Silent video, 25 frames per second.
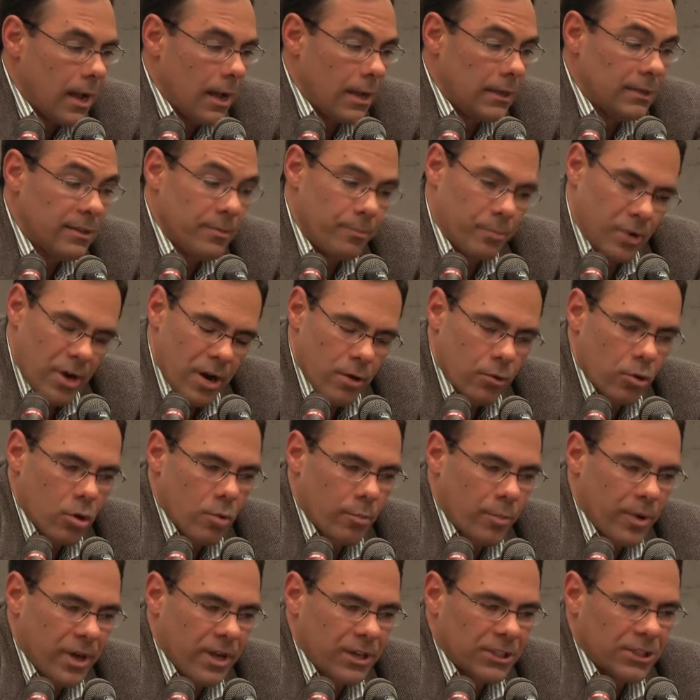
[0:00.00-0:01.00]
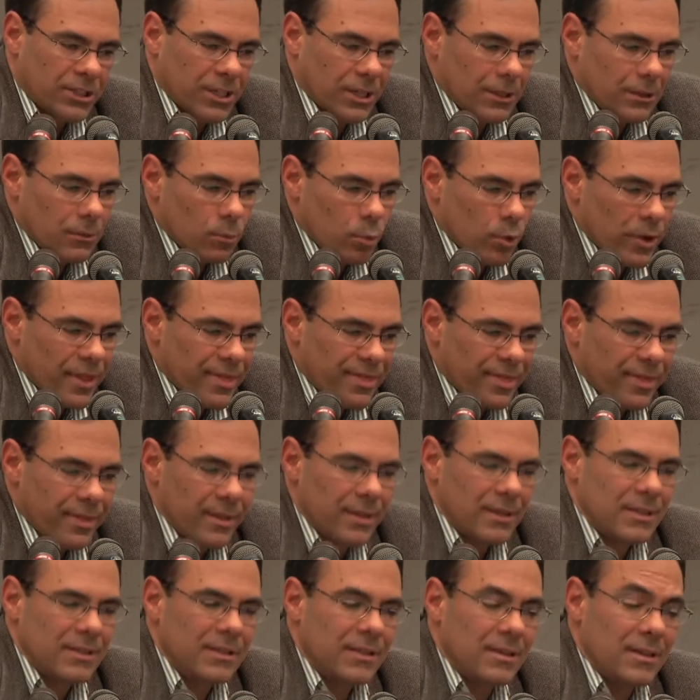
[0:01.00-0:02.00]
The preoccupation
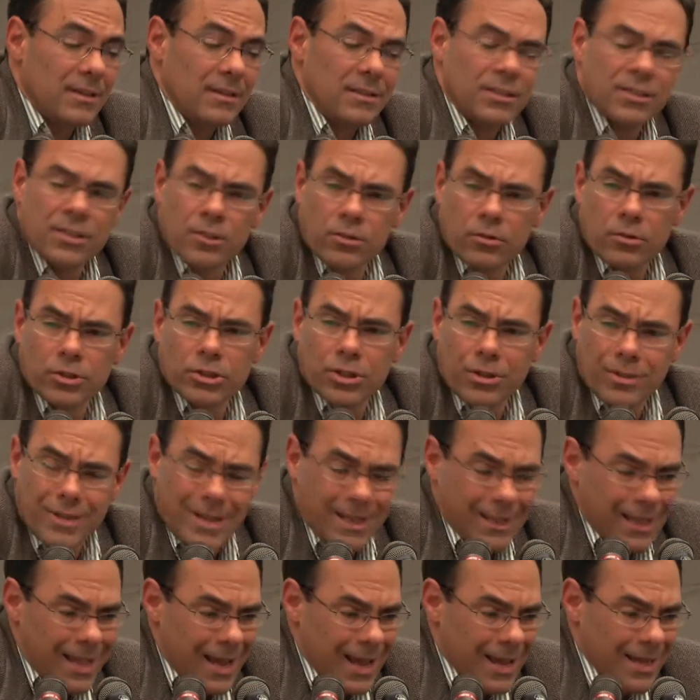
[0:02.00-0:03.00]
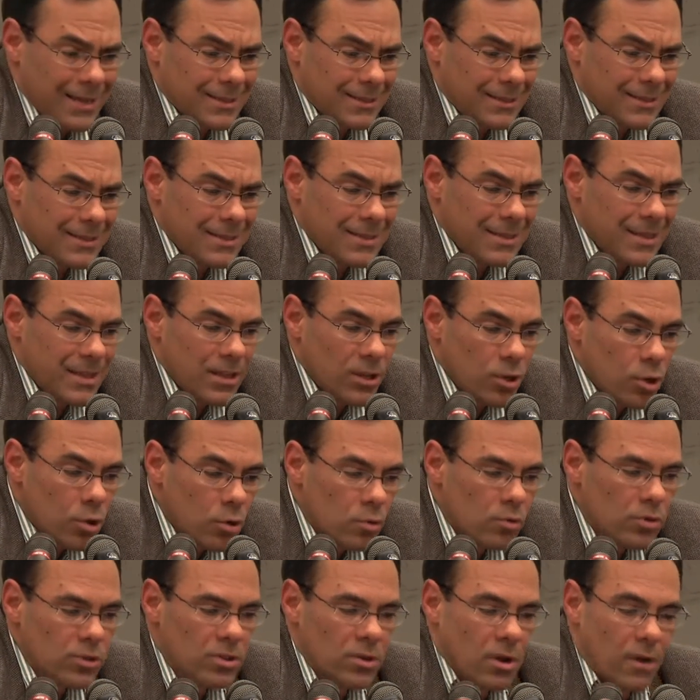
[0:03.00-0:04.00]
with institutionalizing the
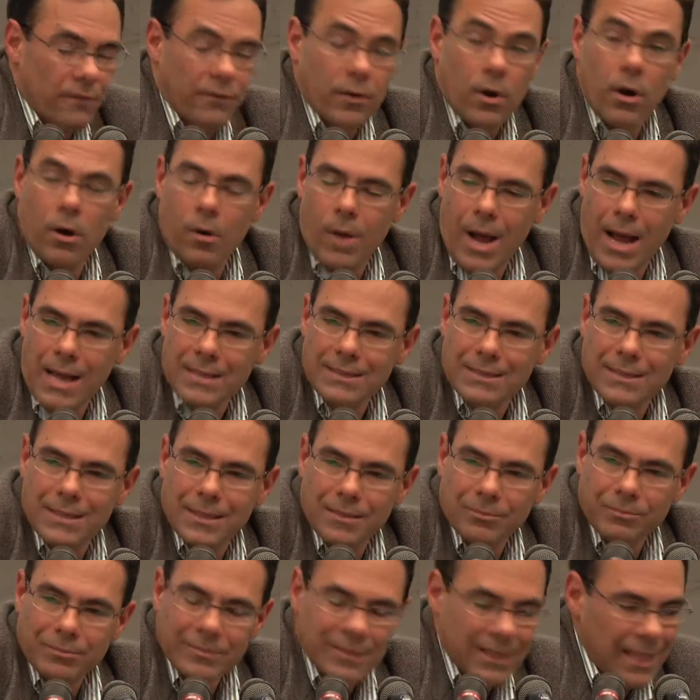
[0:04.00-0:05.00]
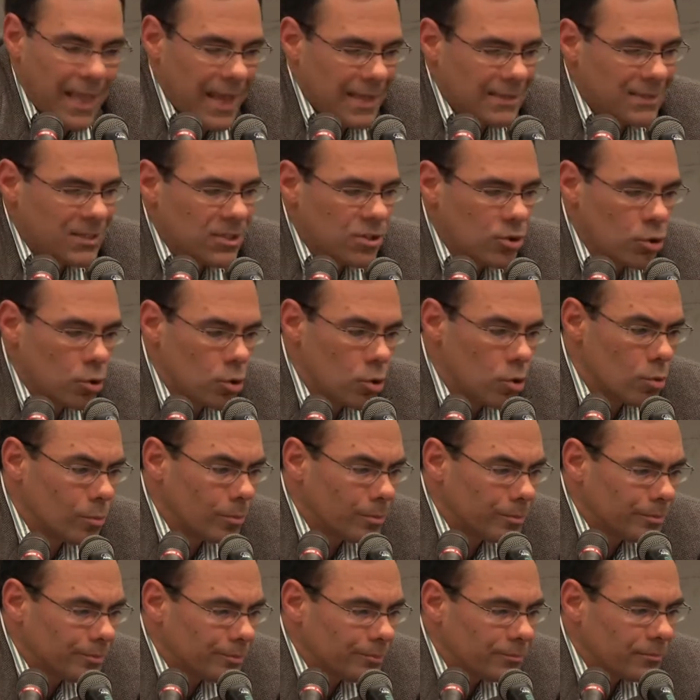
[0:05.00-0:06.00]
use of Hoasca led
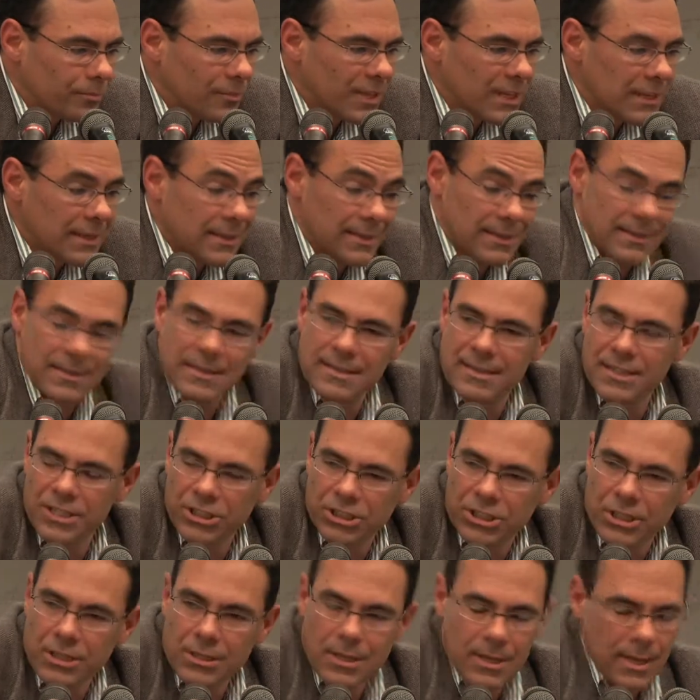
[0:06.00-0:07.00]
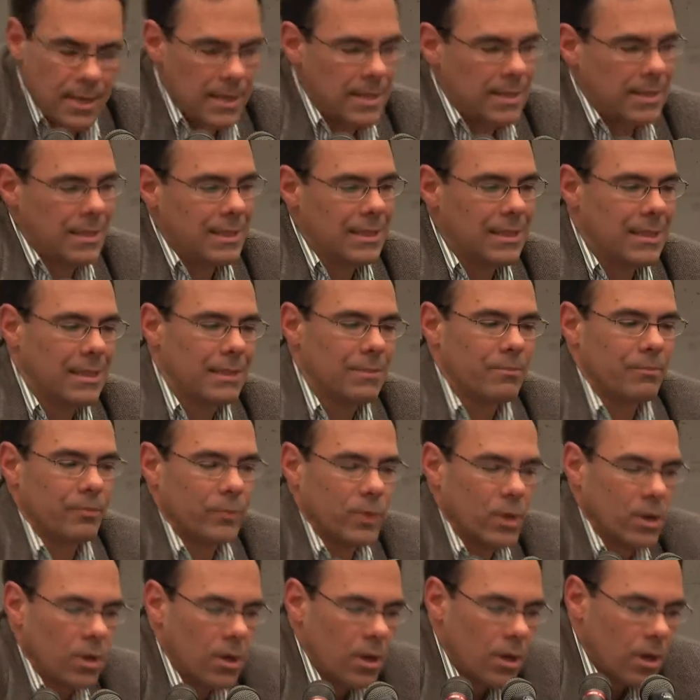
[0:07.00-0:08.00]
to the decision in
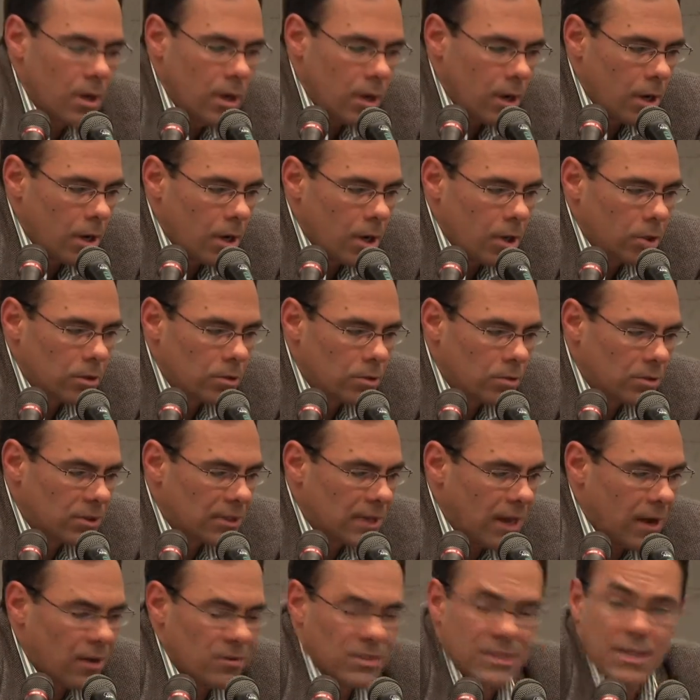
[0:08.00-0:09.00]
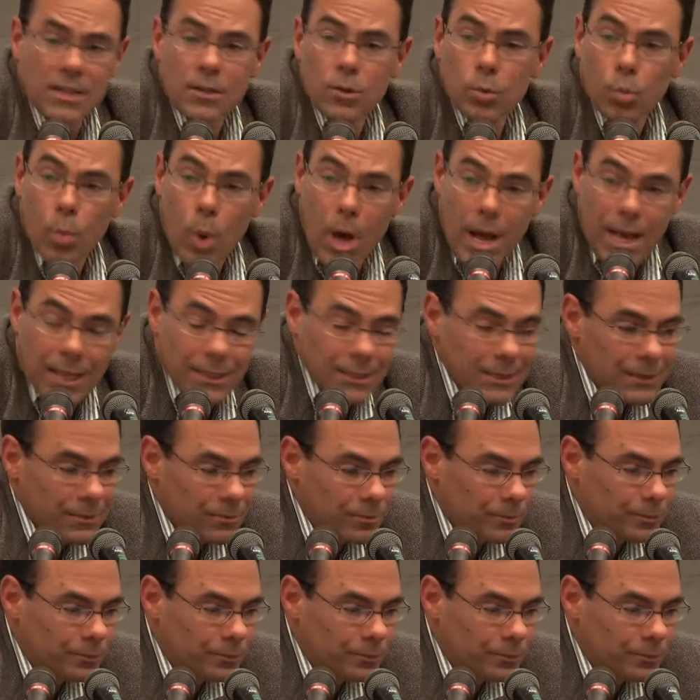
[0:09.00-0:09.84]
2001